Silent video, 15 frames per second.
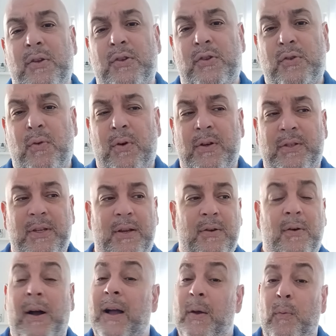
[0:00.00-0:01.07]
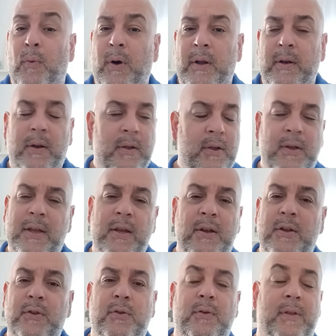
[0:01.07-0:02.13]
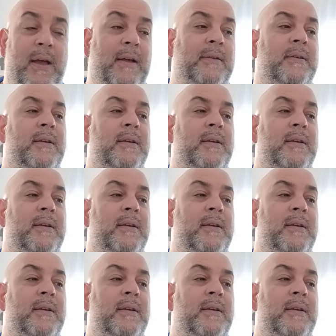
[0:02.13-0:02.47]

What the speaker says: shorts and go, I won. You couldn't do that.